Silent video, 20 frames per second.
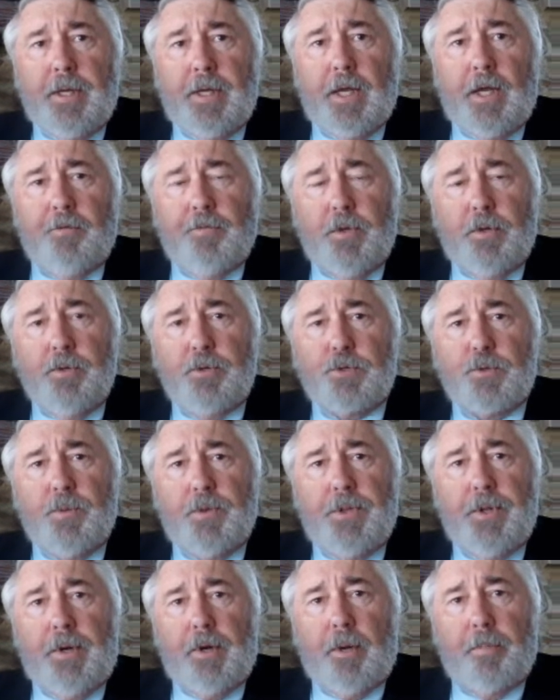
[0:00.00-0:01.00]
Have those
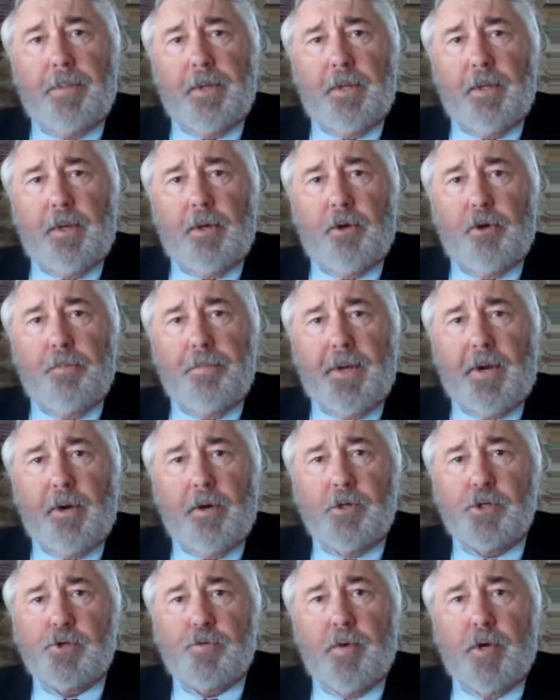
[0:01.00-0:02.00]
within our political
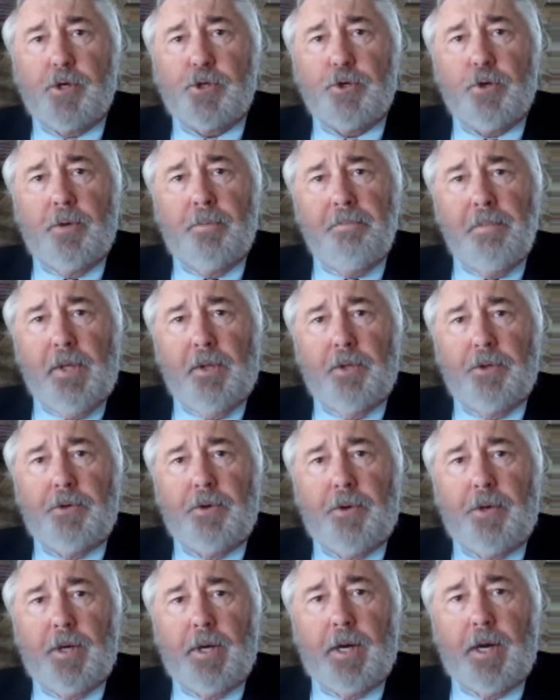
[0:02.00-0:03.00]
power structure and
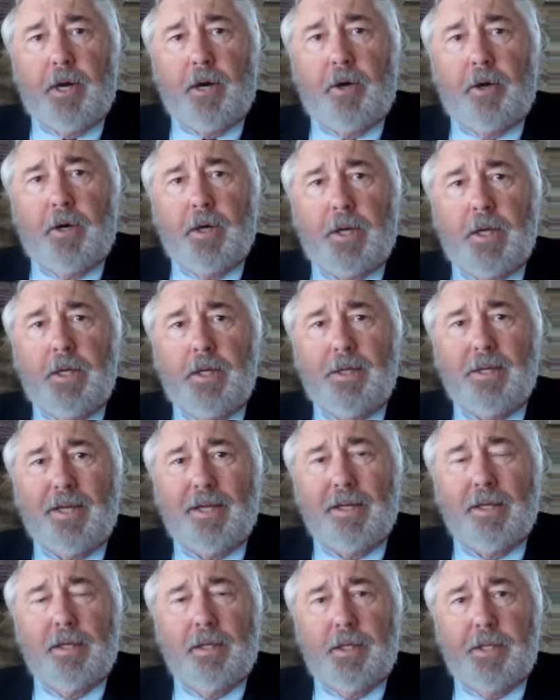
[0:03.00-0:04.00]
military hierarchy
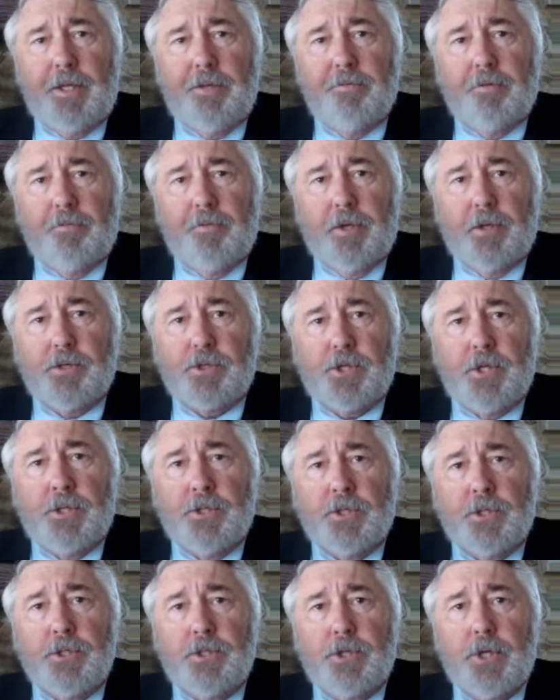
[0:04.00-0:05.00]
taken leave of their
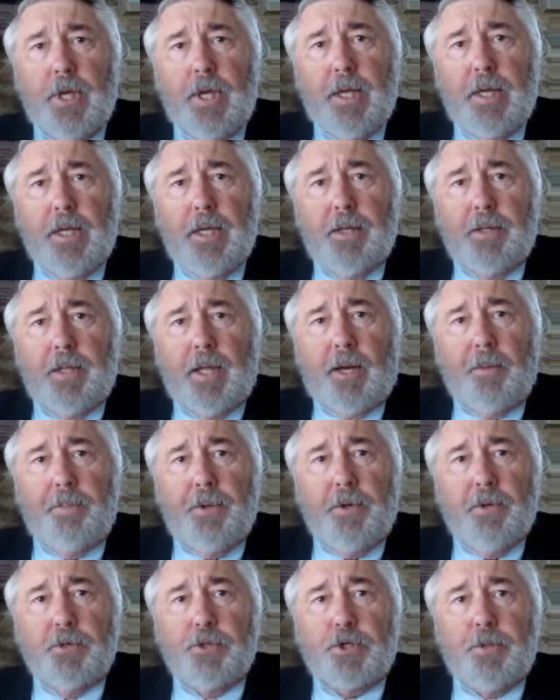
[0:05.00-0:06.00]
senses? That
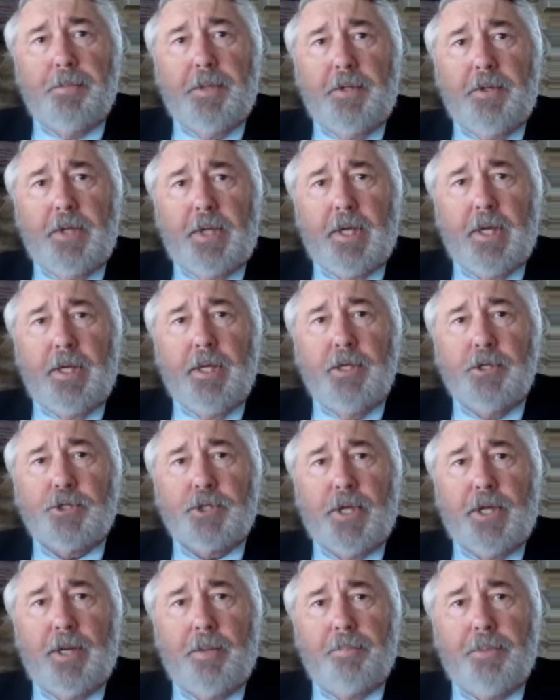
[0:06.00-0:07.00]
appears to be the
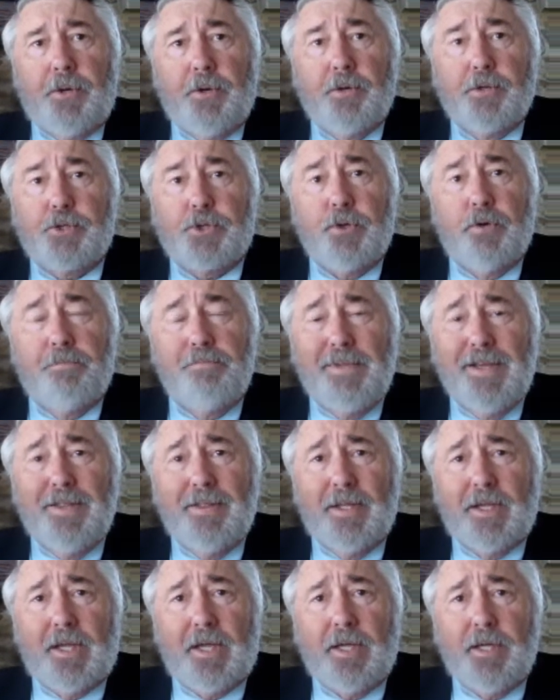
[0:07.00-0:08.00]
case, and appears to have
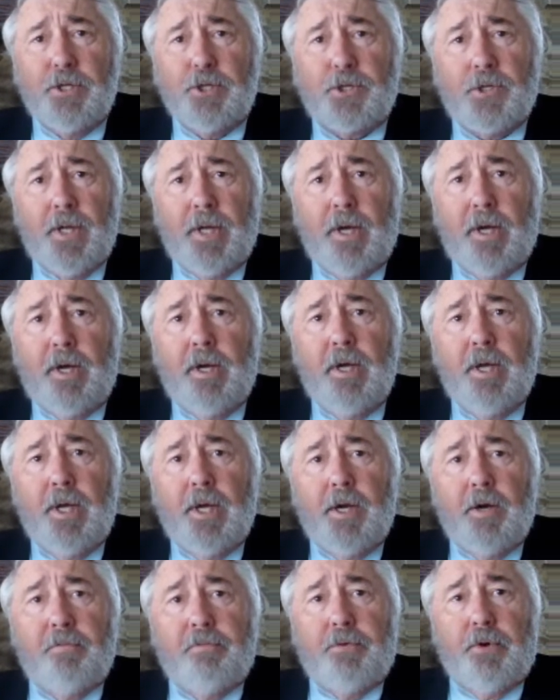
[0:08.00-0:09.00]
been the case now
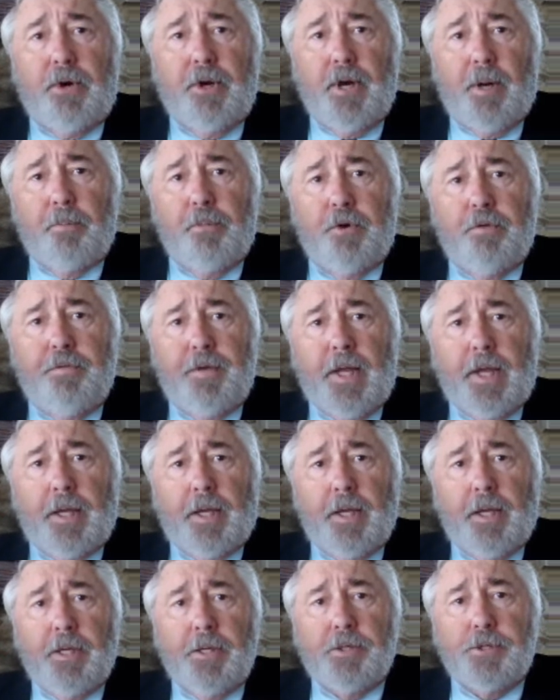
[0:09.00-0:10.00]
for a number of
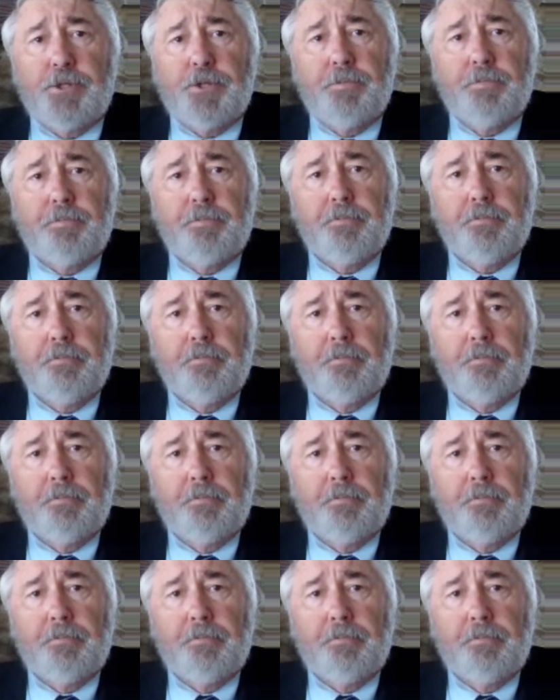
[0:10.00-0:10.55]
decades.